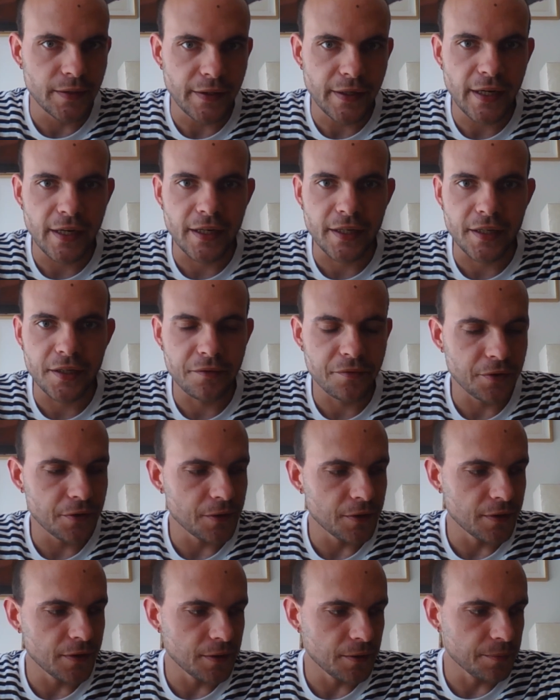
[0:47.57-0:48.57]
yeah, give
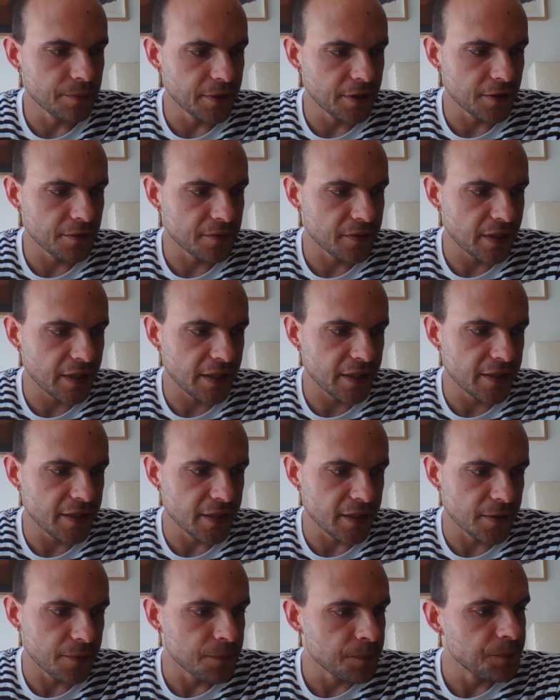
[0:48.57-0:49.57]
you a little bit of an
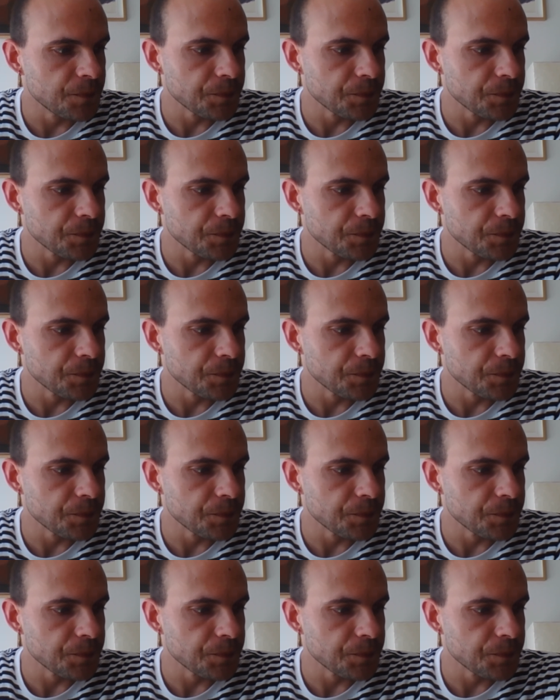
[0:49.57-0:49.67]
idea.